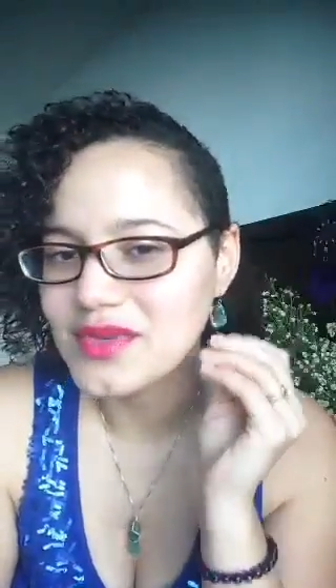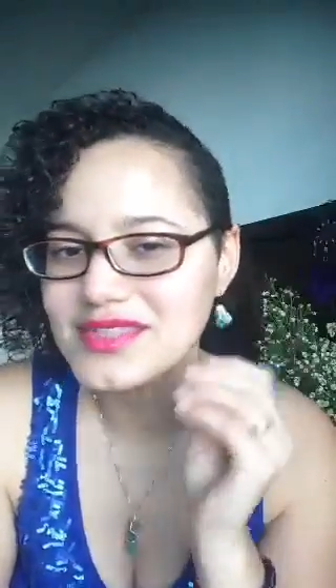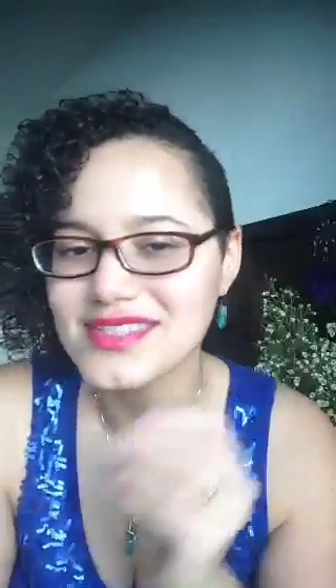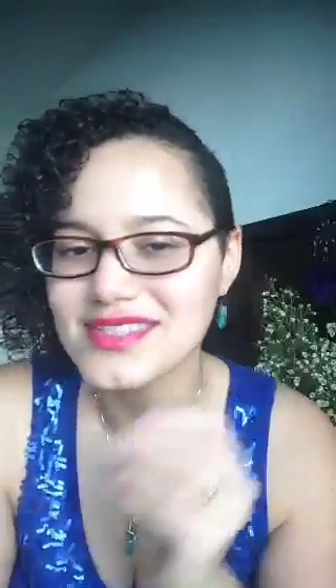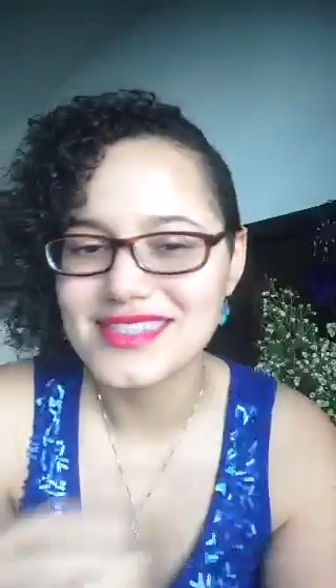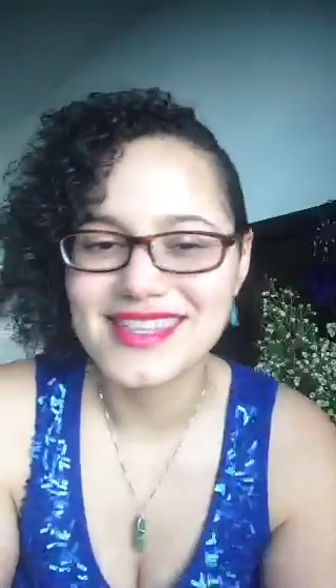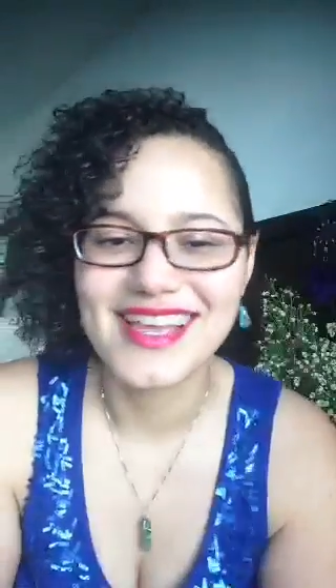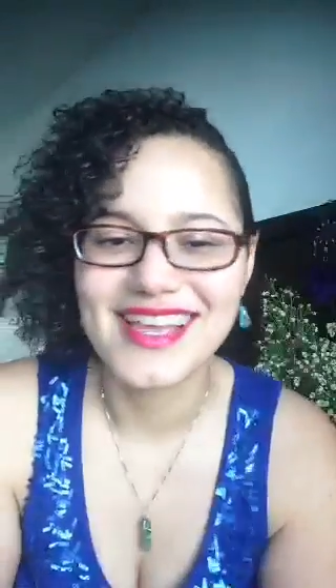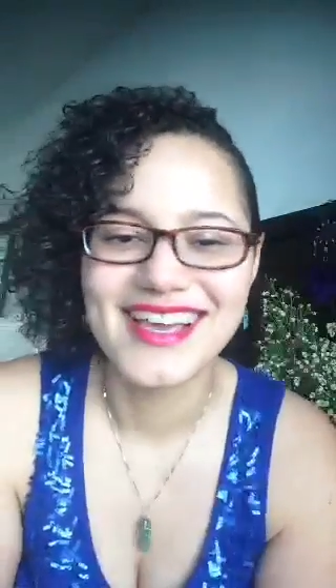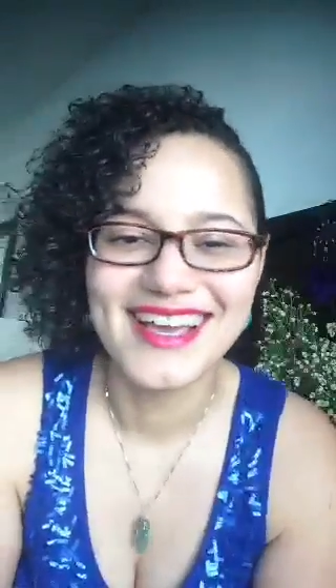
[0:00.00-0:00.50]

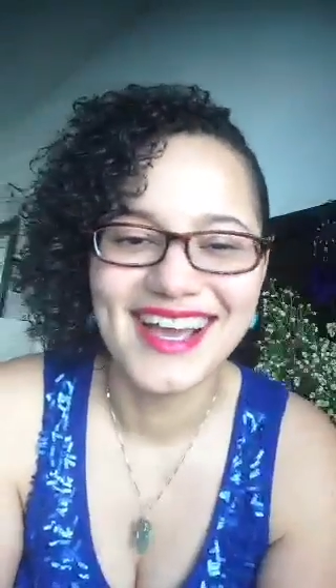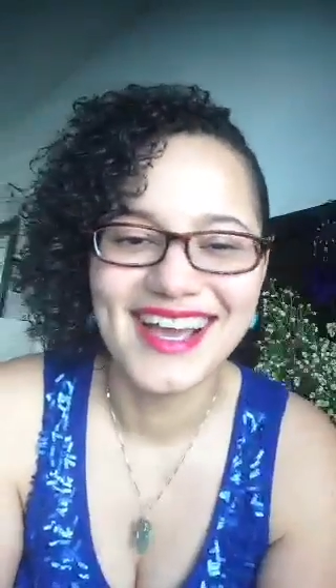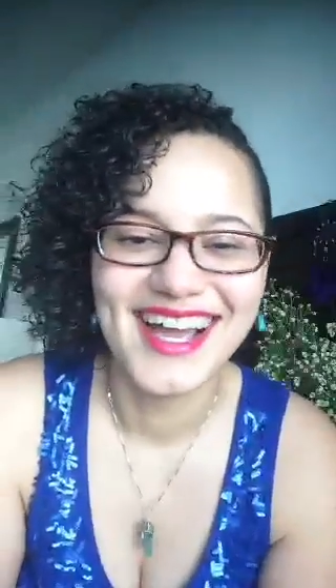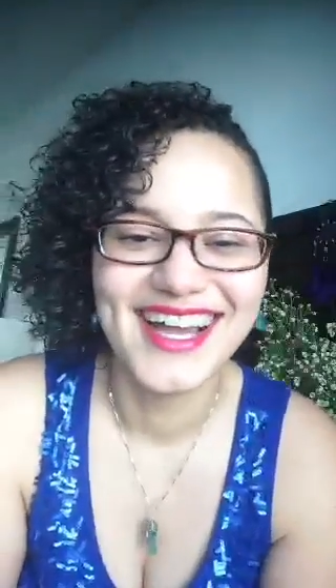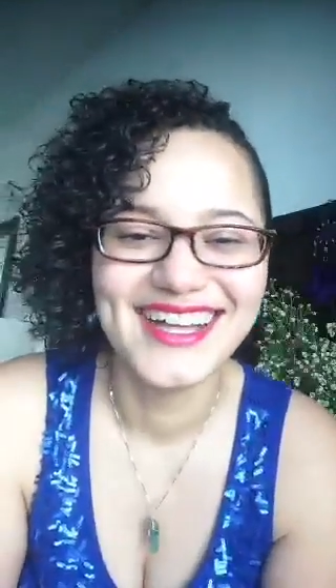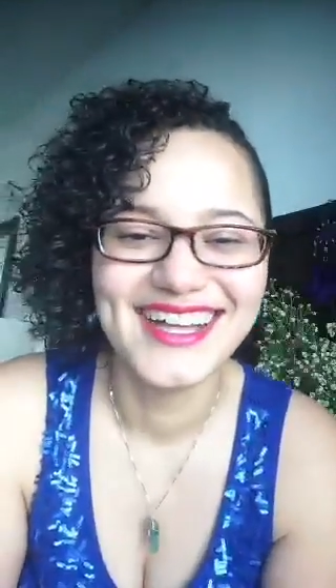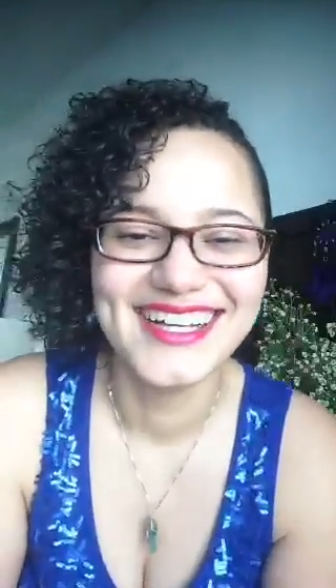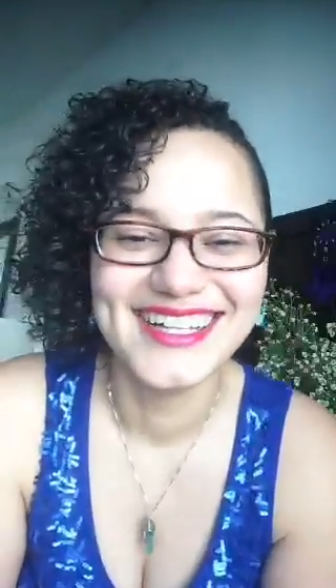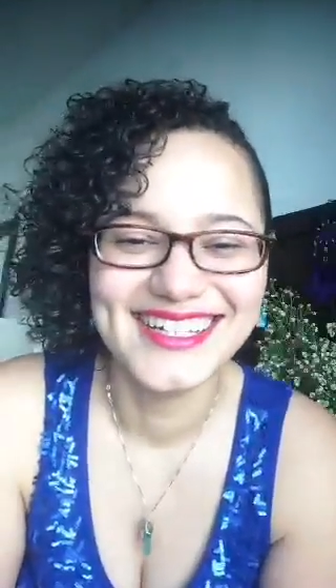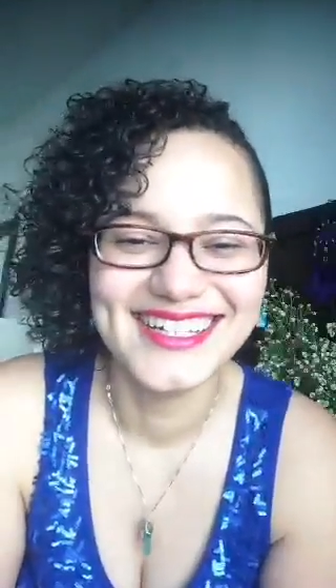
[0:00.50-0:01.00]

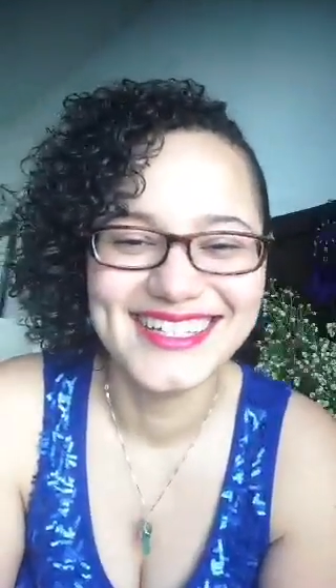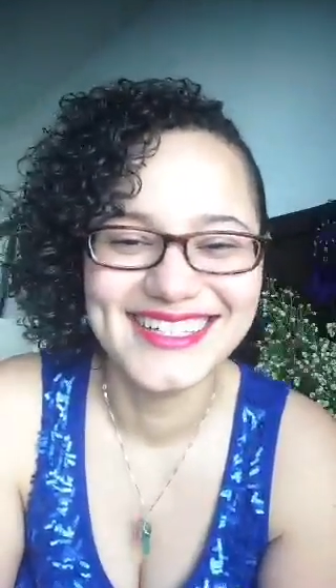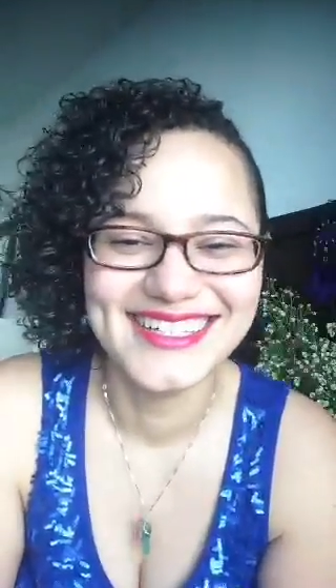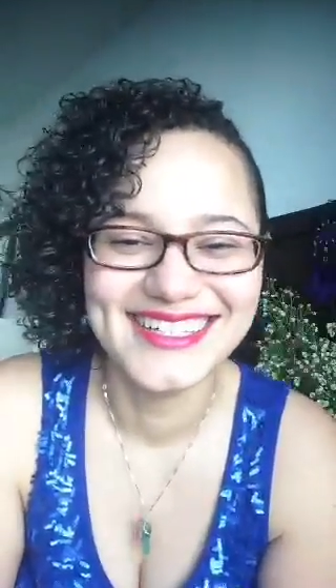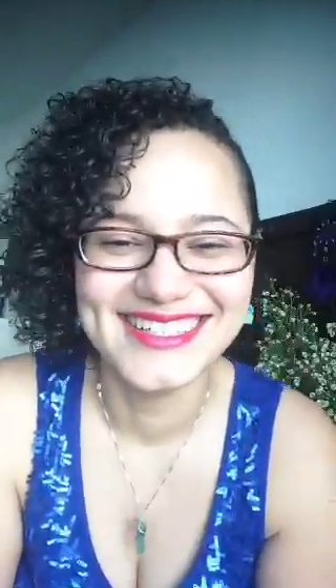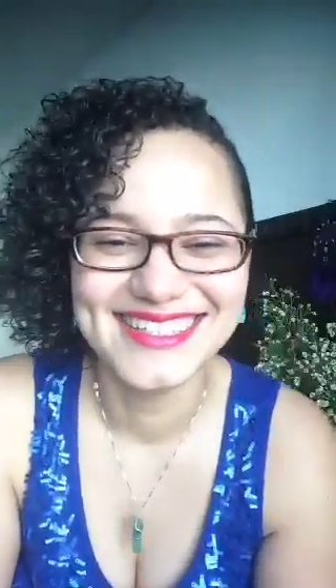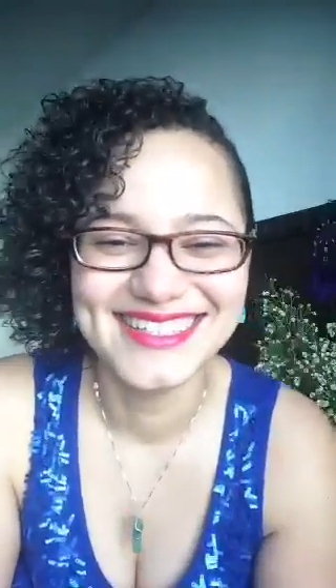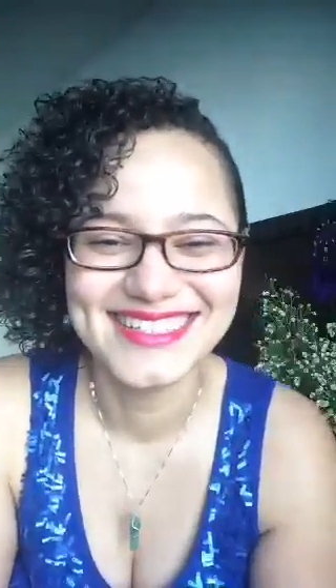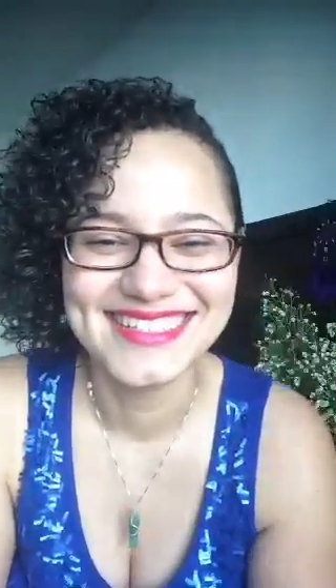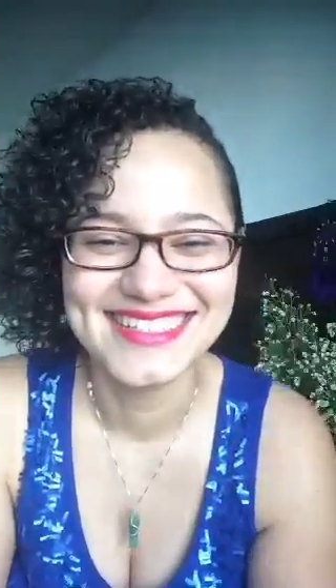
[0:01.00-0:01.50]

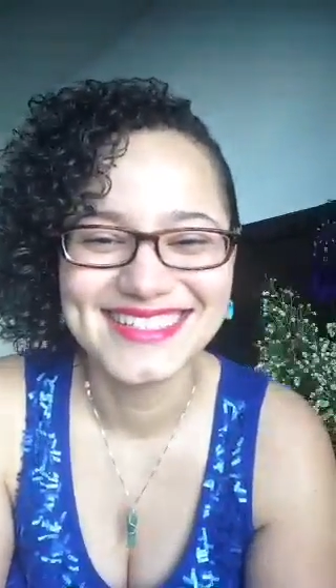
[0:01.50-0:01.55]
ones.